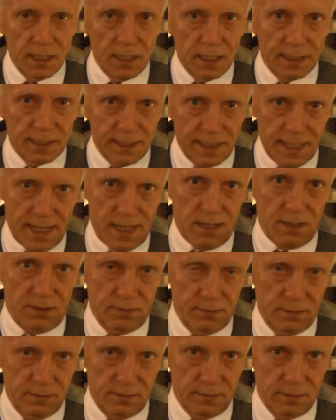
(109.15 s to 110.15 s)
and now
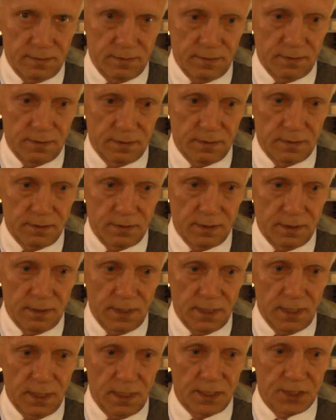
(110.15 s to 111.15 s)

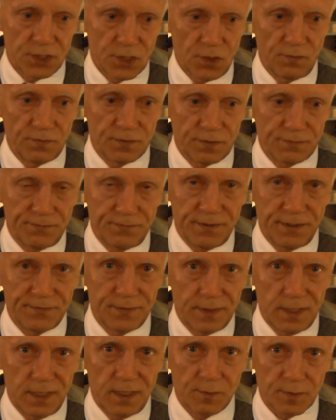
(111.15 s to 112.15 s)
it's over
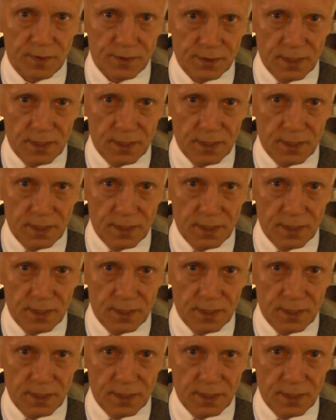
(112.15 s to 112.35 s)
15%.